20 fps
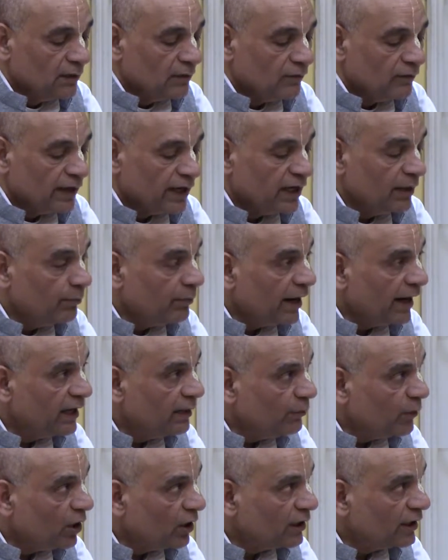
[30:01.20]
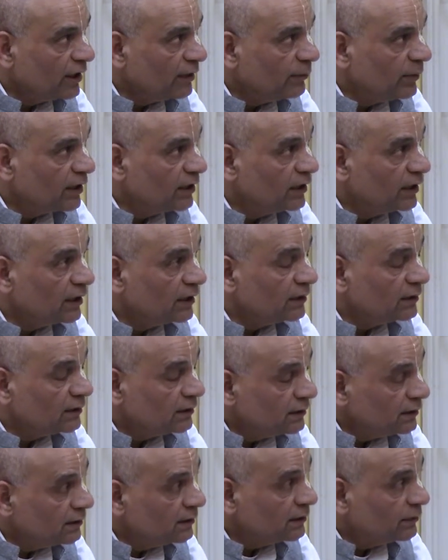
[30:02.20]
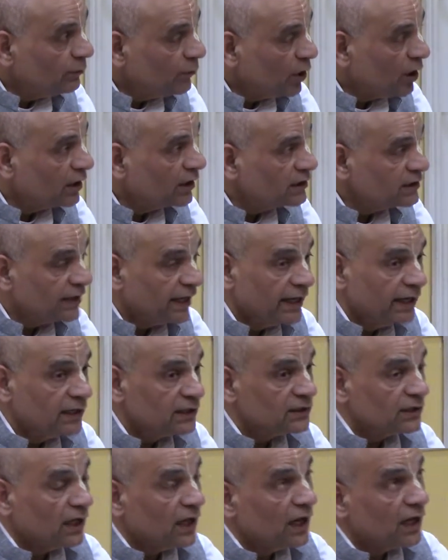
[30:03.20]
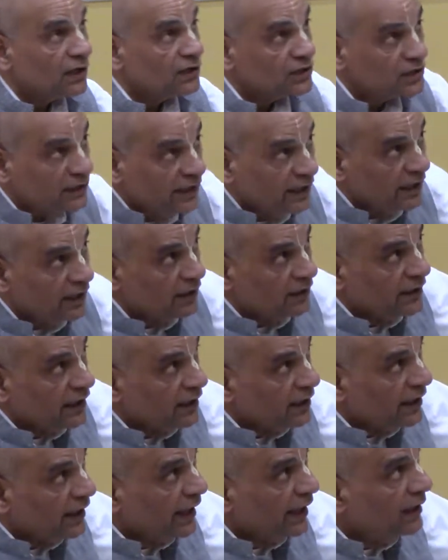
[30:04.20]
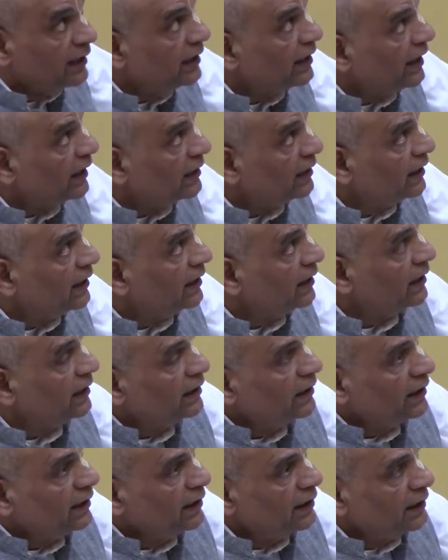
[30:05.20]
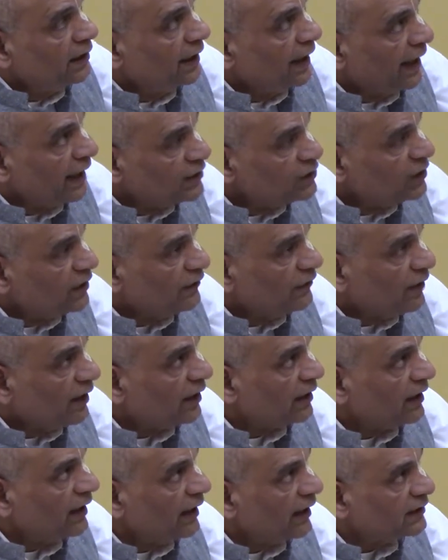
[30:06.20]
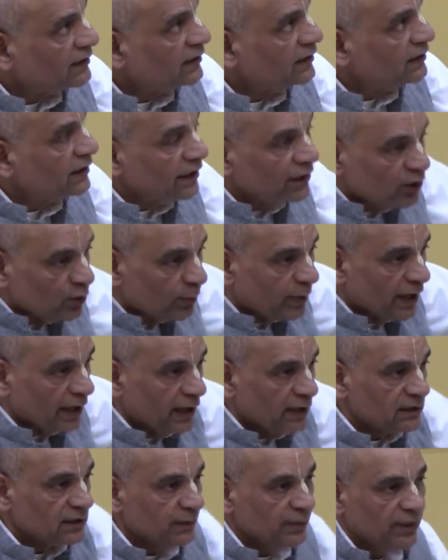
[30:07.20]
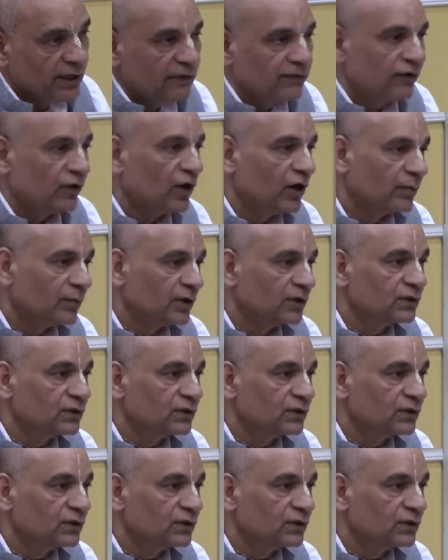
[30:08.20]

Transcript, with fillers: very mind-boggling, but the modern scientists are seeing that the end, at the edge of our galaxy, the new planets are being formed.